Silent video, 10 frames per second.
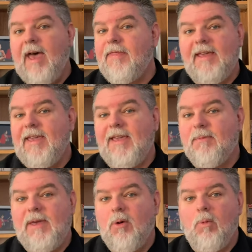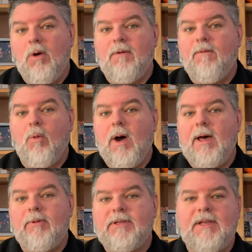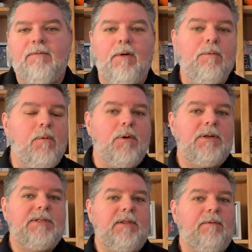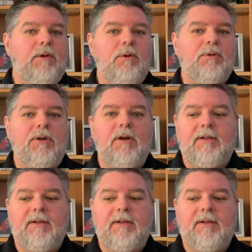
I think he can be a wonderful wide receiver for us in the future.